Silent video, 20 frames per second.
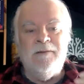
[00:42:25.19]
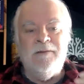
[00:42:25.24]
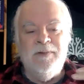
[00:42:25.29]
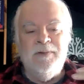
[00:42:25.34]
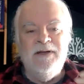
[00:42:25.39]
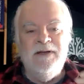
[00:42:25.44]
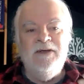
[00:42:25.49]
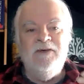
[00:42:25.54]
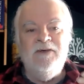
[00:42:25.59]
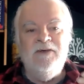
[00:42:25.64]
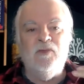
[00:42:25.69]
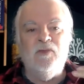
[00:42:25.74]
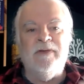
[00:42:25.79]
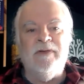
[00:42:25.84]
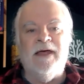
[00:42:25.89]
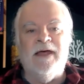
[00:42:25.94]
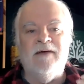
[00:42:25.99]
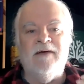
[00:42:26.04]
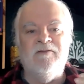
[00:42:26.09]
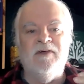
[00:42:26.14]
be at
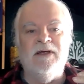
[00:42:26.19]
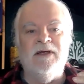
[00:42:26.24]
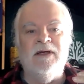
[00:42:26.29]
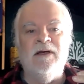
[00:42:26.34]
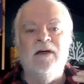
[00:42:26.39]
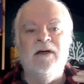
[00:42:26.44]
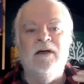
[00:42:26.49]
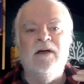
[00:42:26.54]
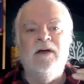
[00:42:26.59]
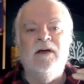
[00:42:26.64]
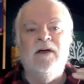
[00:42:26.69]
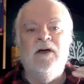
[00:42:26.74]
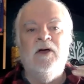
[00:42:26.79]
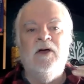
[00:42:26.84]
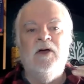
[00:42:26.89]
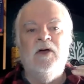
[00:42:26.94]
peace with having